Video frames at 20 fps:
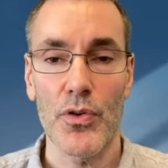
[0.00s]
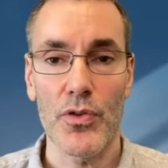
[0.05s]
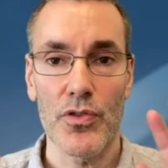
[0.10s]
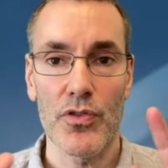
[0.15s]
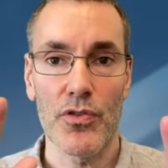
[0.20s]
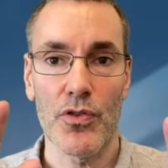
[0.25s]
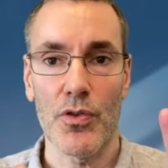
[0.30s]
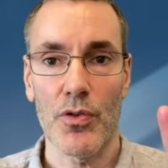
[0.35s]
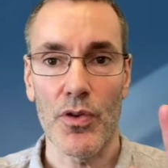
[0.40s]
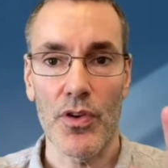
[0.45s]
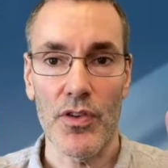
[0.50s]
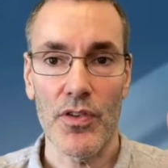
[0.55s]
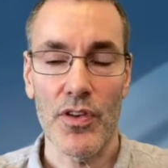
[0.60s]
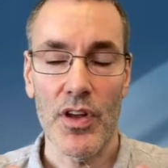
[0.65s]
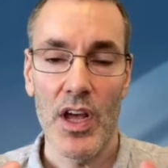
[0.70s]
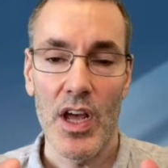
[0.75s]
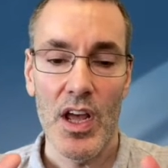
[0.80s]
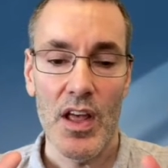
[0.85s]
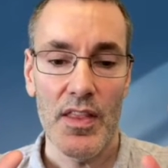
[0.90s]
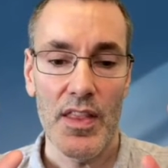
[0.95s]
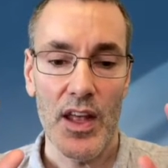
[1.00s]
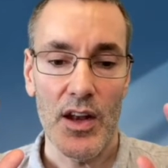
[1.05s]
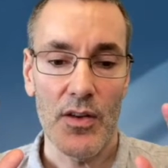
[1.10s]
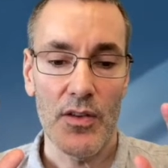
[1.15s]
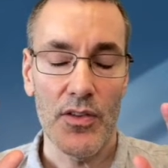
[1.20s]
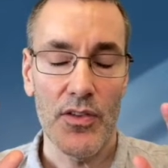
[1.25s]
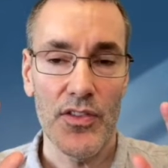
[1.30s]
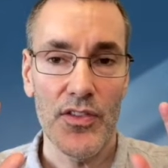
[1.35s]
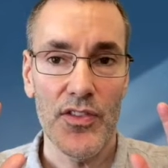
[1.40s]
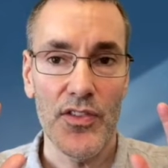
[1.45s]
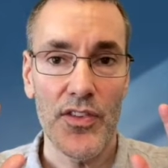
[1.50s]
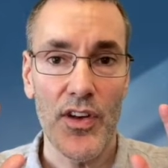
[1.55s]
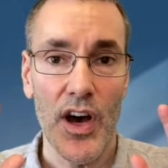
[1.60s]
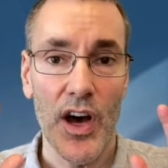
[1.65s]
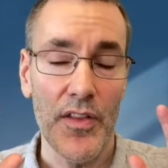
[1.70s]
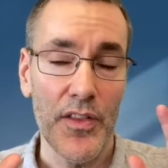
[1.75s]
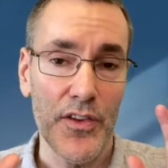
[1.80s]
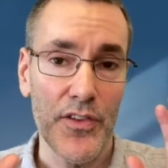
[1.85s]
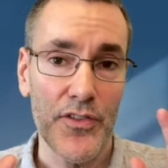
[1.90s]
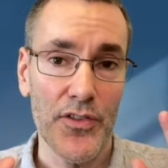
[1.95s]
stories that
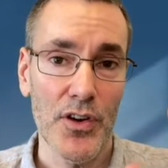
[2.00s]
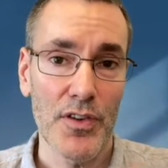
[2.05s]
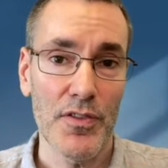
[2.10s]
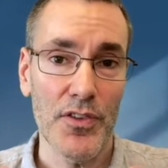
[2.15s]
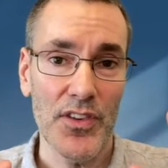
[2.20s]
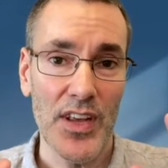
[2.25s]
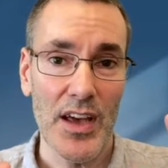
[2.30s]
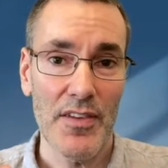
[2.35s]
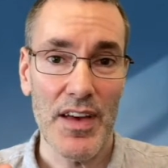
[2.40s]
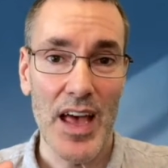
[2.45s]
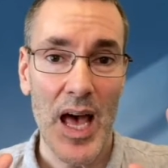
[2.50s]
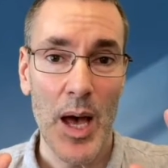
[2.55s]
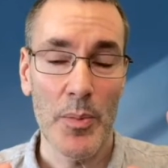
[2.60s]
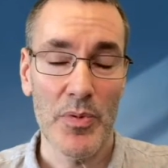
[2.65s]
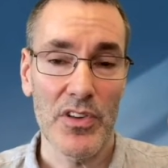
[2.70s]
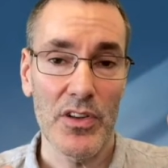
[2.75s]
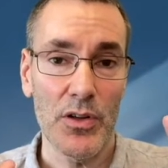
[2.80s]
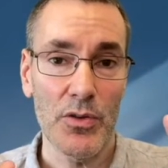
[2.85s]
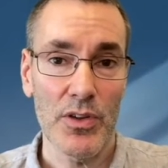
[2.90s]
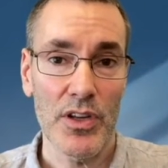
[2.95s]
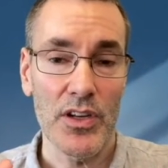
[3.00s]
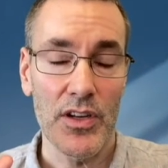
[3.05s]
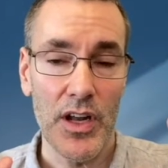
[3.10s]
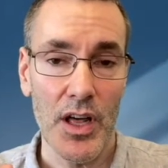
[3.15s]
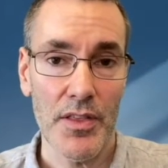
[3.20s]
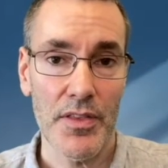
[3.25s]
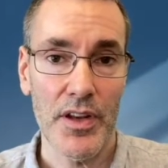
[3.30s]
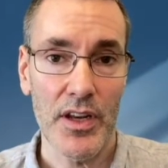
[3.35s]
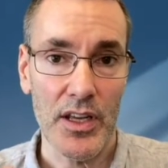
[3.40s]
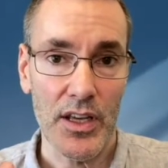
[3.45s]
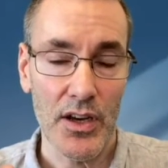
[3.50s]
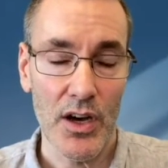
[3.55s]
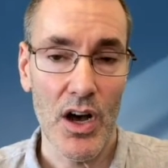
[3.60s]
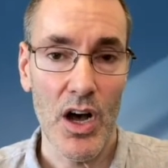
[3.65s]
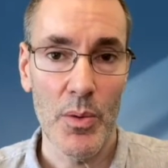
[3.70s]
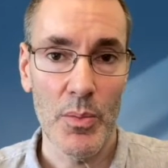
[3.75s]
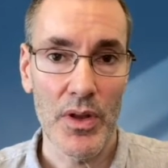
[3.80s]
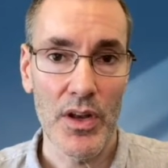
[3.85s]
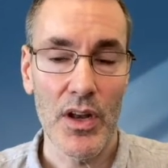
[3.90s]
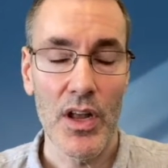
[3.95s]
on the surface have absolutely nothing in
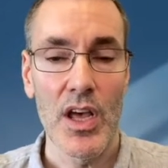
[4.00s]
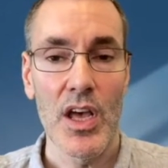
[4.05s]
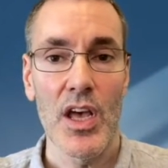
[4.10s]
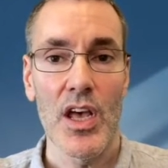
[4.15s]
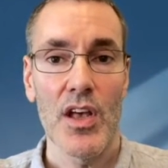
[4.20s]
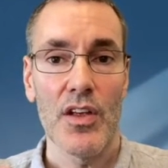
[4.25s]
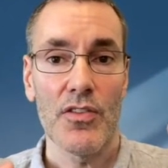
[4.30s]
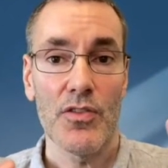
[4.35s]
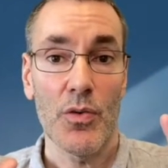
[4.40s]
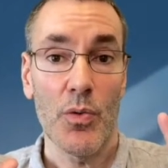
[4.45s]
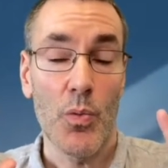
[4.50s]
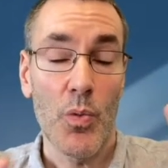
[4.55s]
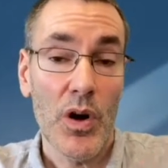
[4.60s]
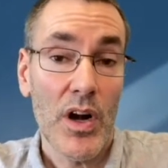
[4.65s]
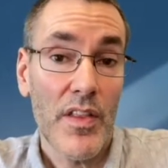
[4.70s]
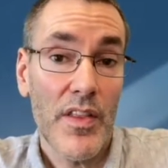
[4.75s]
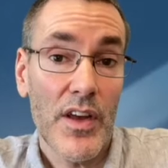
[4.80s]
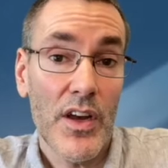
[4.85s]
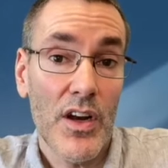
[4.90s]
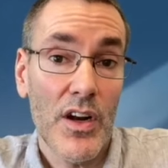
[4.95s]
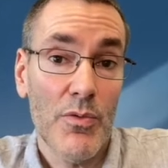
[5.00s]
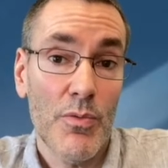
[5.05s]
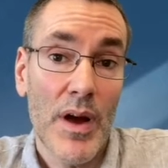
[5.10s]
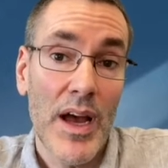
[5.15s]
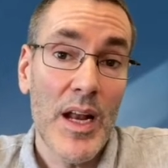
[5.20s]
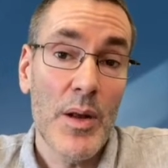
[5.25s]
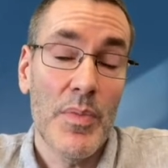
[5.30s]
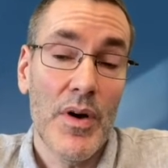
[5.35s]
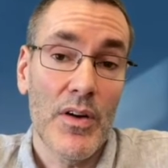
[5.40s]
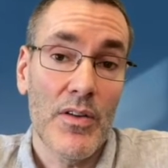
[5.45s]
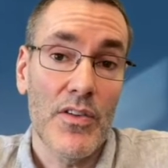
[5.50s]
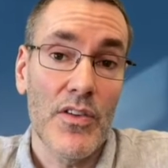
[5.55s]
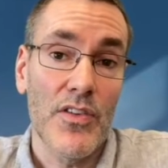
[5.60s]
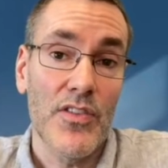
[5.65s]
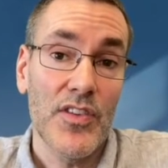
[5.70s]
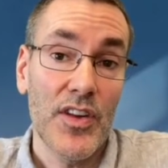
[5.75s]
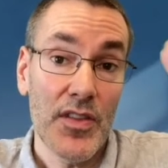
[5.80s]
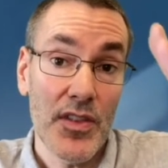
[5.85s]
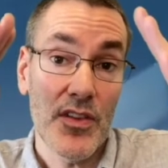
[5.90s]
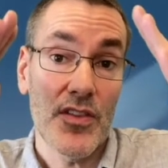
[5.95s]
common. So what are they going to write about to
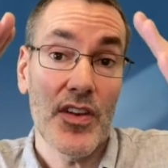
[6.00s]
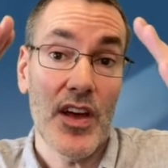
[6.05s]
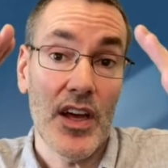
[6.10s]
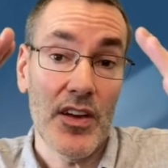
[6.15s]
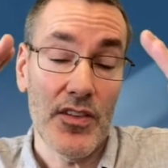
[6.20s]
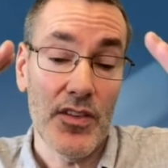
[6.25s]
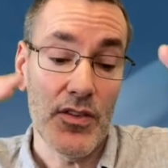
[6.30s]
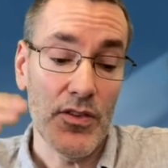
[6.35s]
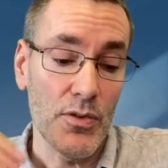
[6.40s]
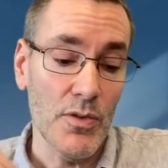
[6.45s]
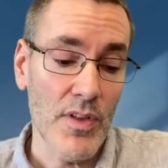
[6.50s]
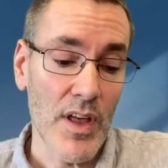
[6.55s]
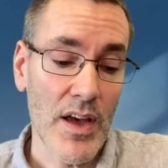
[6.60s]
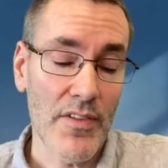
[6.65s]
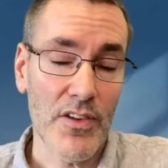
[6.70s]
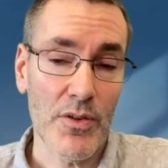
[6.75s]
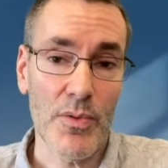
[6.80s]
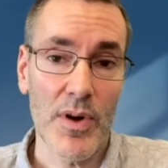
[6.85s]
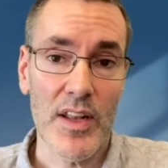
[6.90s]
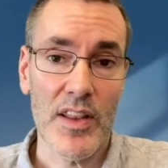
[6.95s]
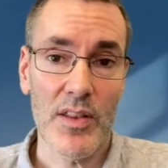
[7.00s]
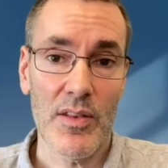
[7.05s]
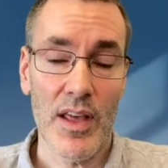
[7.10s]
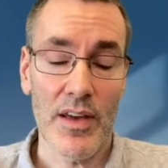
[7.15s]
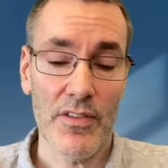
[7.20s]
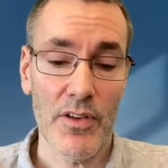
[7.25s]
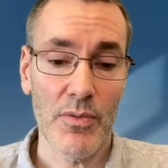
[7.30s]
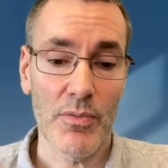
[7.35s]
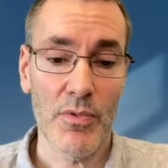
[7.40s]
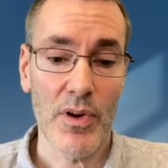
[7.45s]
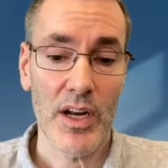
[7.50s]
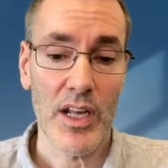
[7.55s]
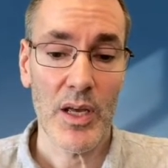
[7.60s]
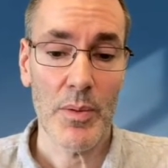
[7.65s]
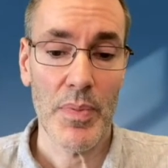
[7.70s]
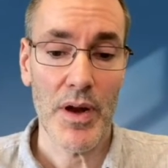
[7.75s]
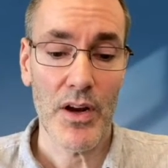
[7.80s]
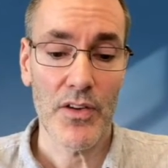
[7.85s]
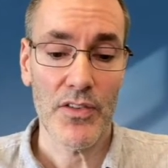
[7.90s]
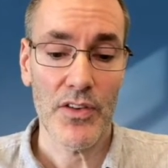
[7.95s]
synthesize the 2? They have to write a
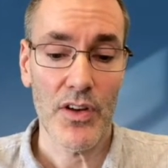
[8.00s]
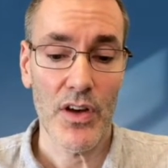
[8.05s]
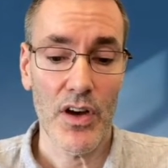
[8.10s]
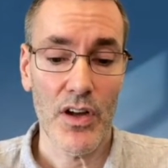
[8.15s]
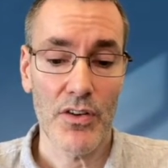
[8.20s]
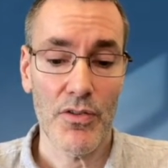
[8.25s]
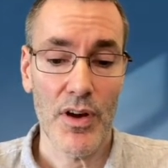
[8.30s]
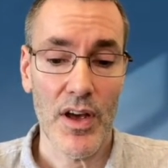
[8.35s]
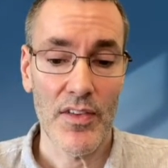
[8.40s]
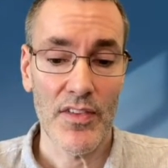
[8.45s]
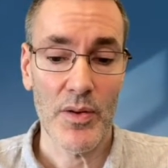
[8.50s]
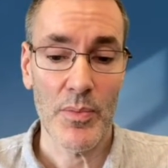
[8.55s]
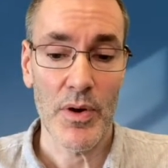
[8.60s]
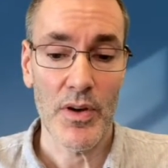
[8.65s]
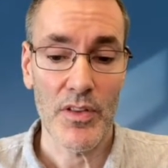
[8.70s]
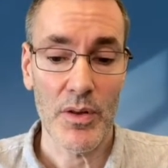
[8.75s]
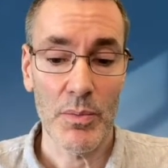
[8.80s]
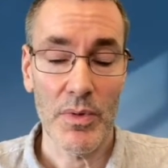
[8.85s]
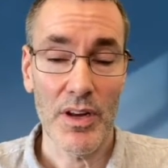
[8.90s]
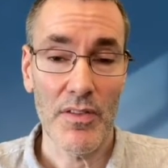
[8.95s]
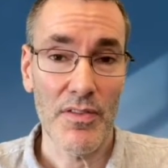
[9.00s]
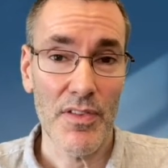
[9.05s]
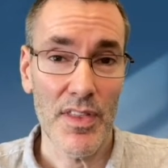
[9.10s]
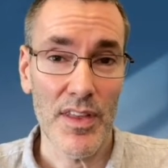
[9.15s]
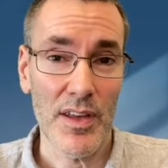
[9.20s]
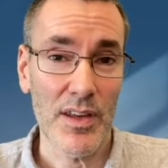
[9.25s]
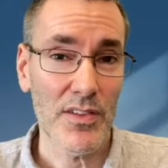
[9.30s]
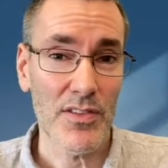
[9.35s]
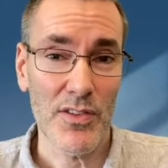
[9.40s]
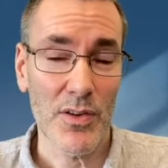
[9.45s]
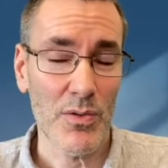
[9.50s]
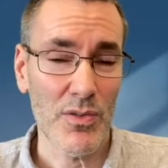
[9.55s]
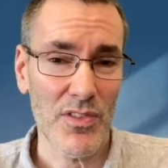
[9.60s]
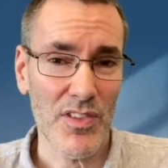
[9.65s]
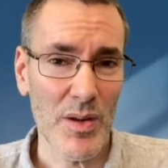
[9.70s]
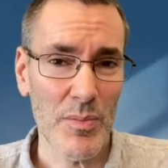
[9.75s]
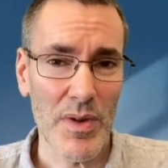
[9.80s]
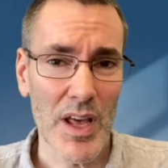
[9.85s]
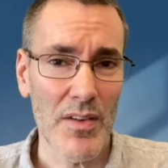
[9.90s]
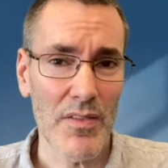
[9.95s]
comparison contrast about them. And if things don't
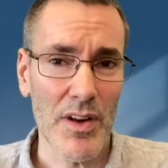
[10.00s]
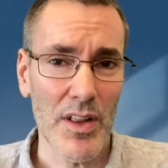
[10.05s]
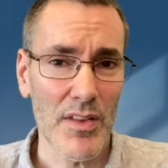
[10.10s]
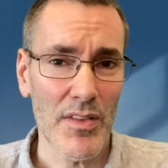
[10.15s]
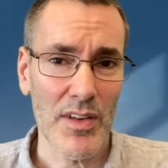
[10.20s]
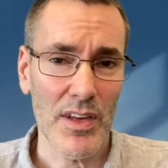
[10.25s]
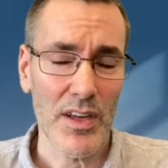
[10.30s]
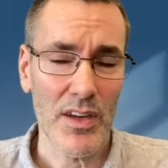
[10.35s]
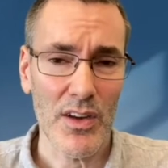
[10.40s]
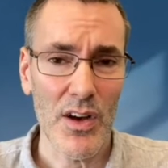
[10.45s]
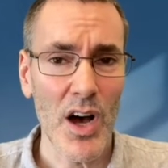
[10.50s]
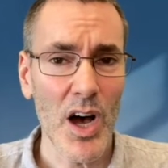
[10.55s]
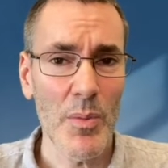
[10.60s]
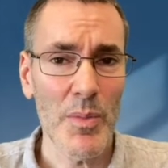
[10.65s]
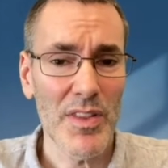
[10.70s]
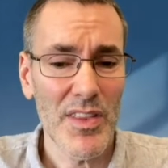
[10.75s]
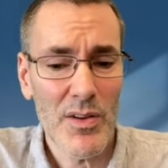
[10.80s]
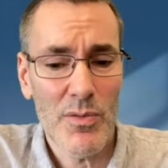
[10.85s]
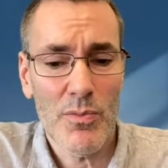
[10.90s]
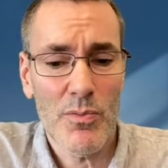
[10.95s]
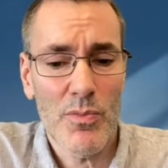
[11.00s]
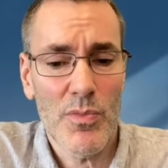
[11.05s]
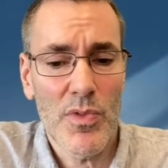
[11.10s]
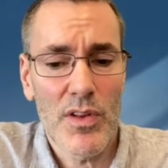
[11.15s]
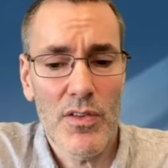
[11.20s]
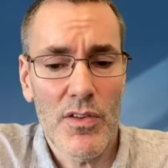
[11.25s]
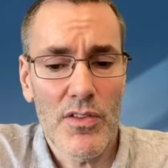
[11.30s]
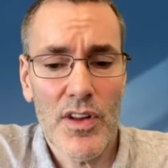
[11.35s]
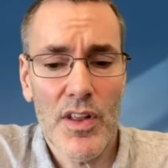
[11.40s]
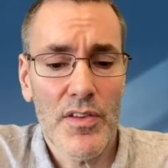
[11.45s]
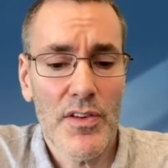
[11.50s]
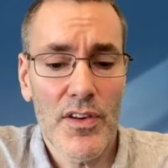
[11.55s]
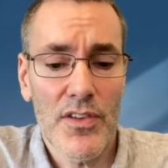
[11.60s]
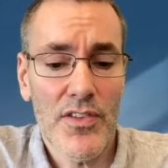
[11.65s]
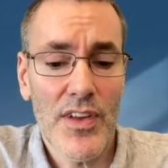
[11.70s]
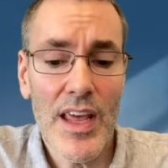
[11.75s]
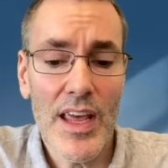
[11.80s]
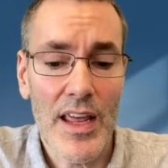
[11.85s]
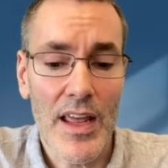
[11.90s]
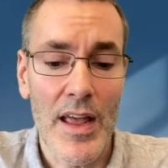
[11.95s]
seem to have anything in common, then there's nothing to
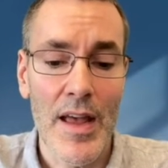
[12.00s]
say.